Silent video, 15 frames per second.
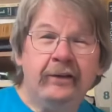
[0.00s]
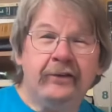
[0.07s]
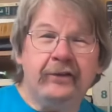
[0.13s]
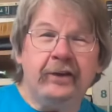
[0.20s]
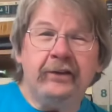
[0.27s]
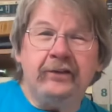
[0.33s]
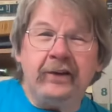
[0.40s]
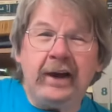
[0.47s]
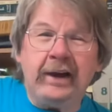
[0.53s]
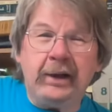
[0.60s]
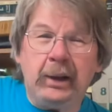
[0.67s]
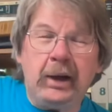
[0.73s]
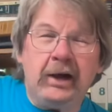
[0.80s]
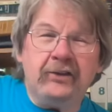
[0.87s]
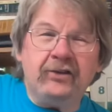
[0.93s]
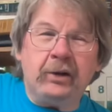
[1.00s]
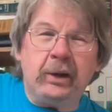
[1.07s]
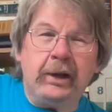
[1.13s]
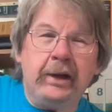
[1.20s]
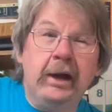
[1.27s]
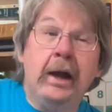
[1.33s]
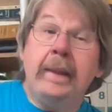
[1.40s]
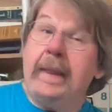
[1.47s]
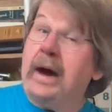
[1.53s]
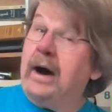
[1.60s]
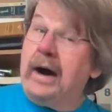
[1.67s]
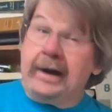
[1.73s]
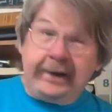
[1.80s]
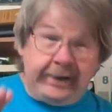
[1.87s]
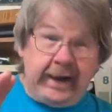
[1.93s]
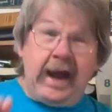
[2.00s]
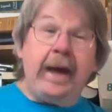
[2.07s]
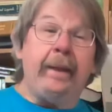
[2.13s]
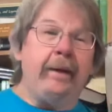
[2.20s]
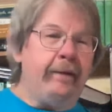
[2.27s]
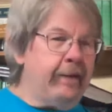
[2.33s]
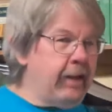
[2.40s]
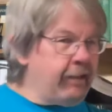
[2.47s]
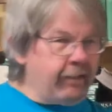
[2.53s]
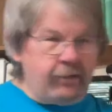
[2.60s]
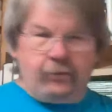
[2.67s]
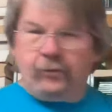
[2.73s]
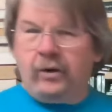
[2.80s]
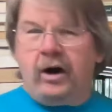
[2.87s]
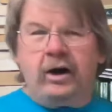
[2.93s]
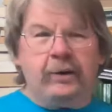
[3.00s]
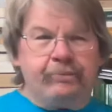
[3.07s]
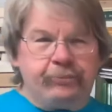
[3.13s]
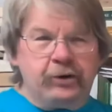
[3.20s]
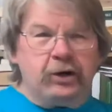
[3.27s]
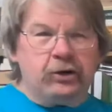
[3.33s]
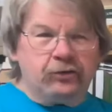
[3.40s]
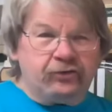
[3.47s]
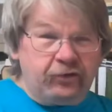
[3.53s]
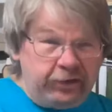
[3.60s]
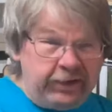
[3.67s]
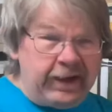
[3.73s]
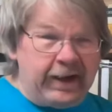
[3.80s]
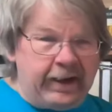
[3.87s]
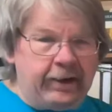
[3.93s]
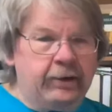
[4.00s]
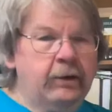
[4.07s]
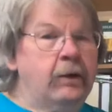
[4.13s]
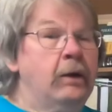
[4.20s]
See, psychologically. Now I get it. That's the wrong approach. Yeah.